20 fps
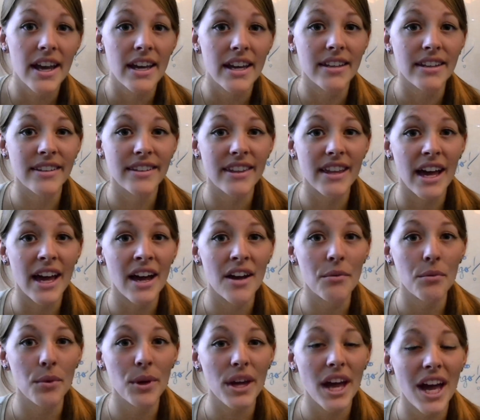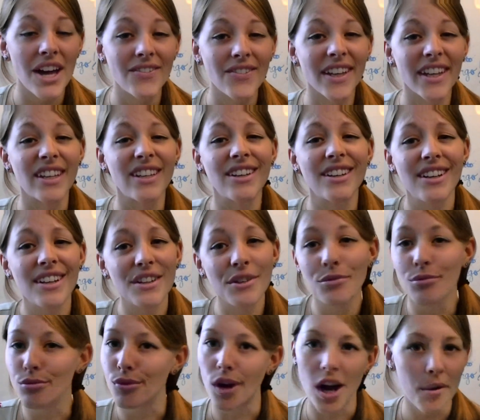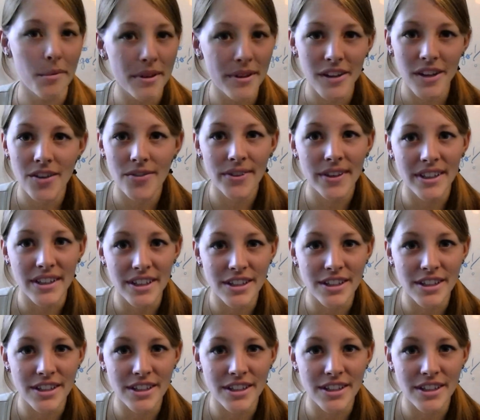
is that we have a young ramen-loving